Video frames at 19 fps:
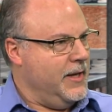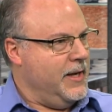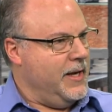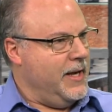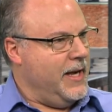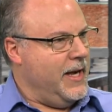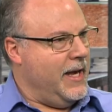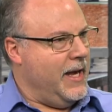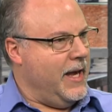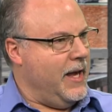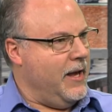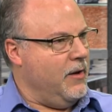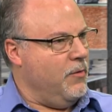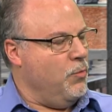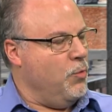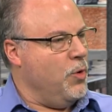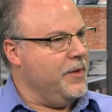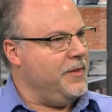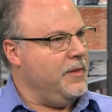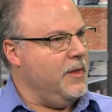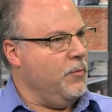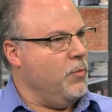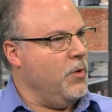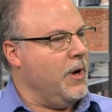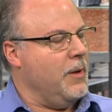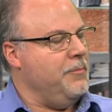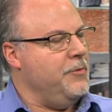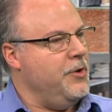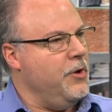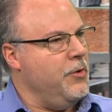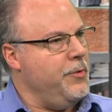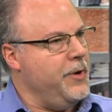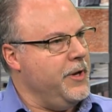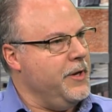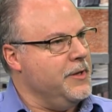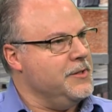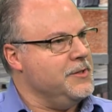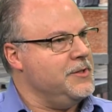Okay. And what I'm
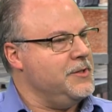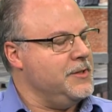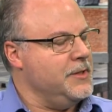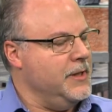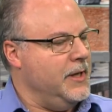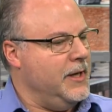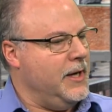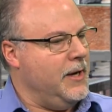doing is